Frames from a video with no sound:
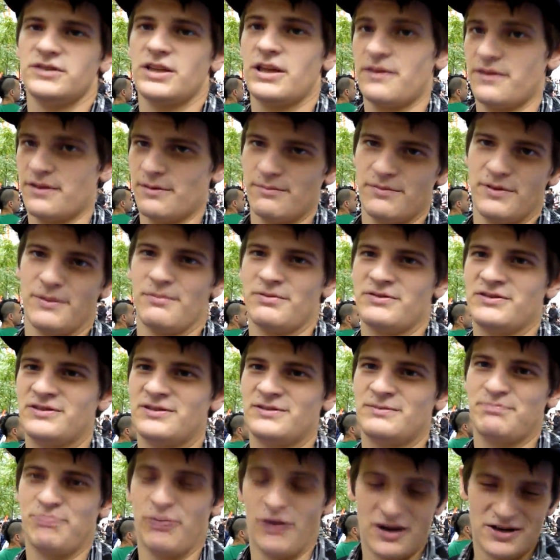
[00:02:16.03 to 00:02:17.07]
they're
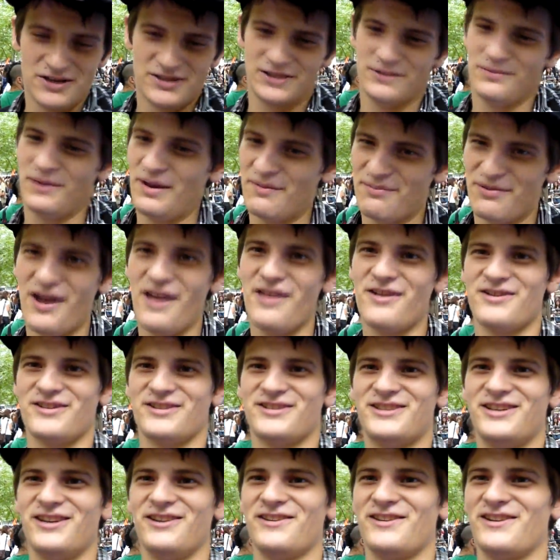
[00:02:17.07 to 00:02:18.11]
partially my
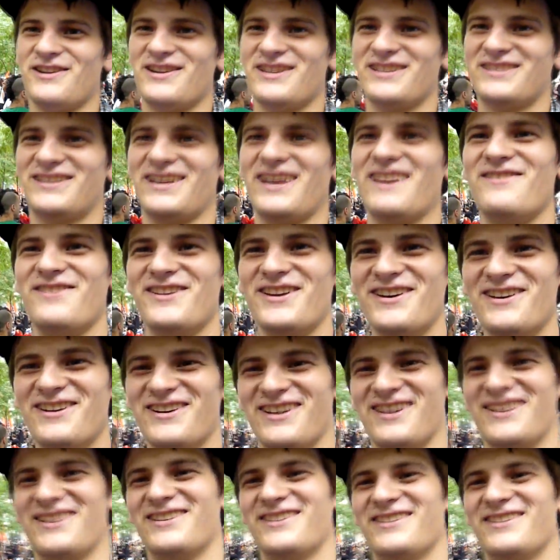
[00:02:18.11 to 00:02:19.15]
brothers too. They're in the same union.